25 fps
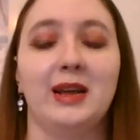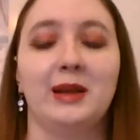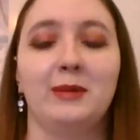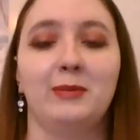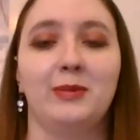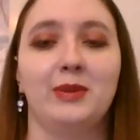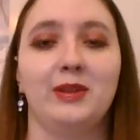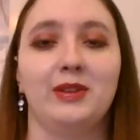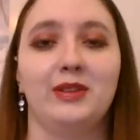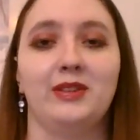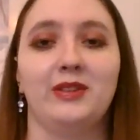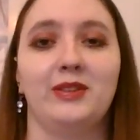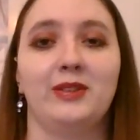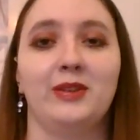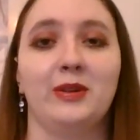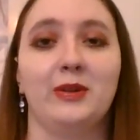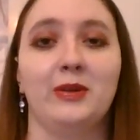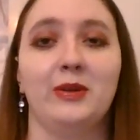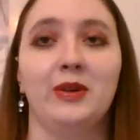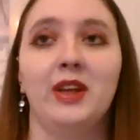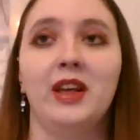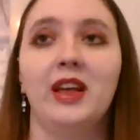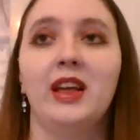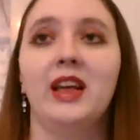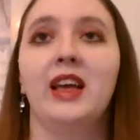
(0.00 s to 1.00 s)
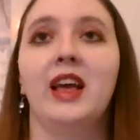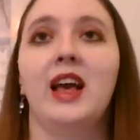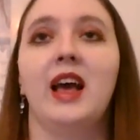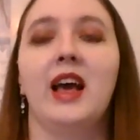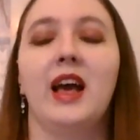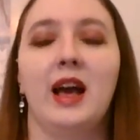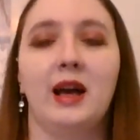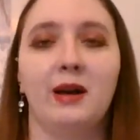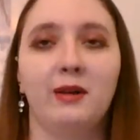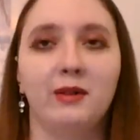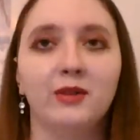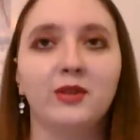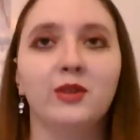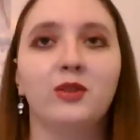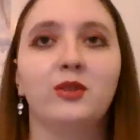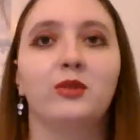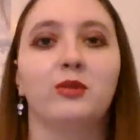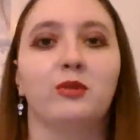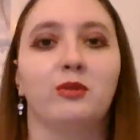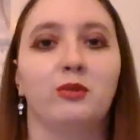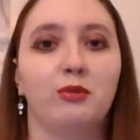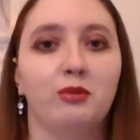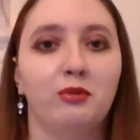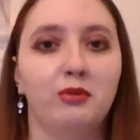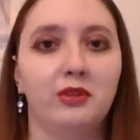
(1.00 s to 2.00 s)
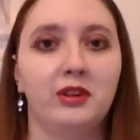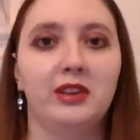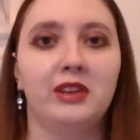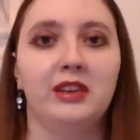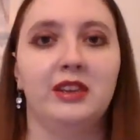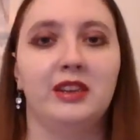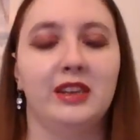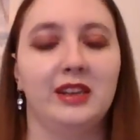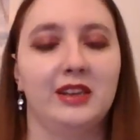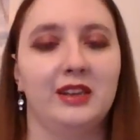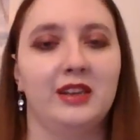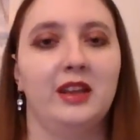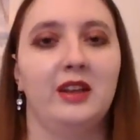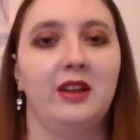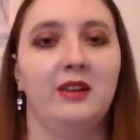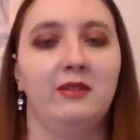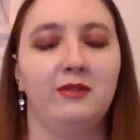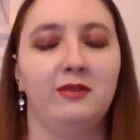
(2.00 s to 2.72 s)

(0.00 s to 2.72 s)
happen so i was really uh,